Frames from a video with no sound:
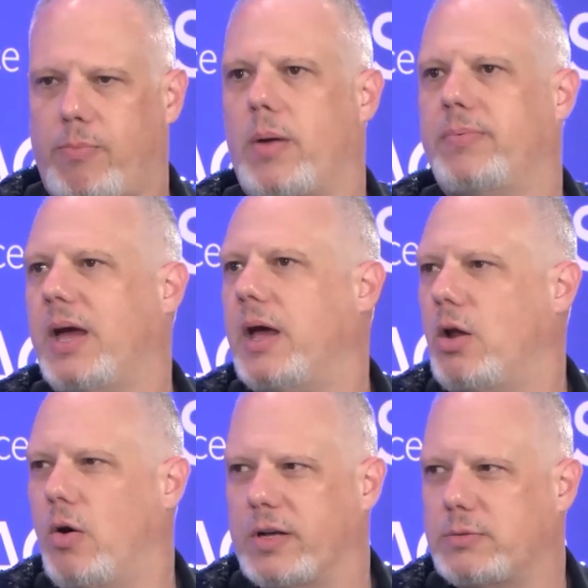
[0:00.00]
top 10,
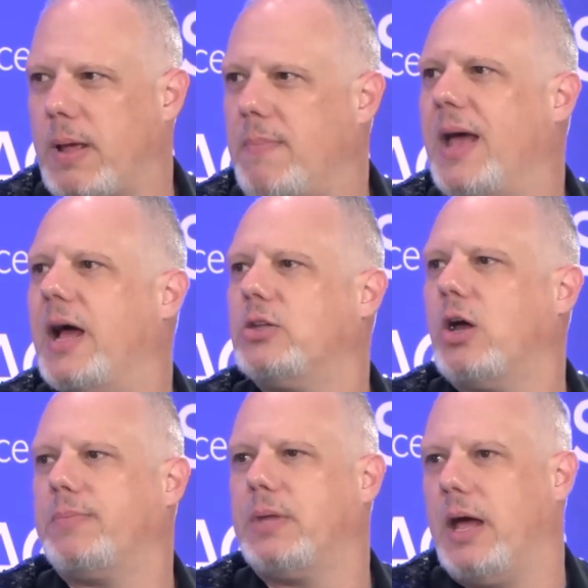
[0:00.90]
OWASP API
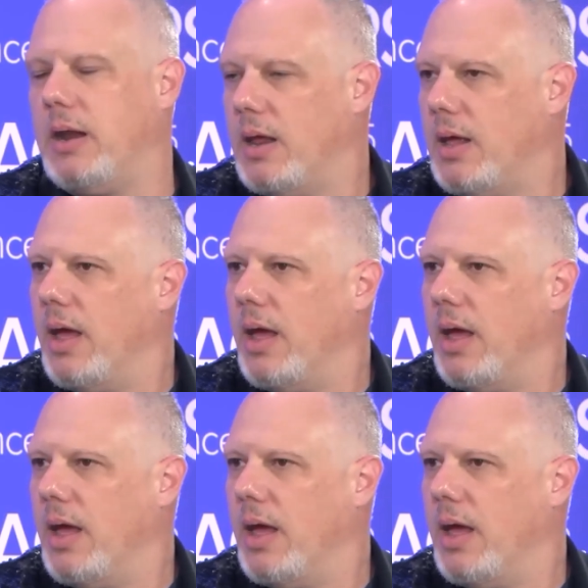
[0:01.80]
top 10,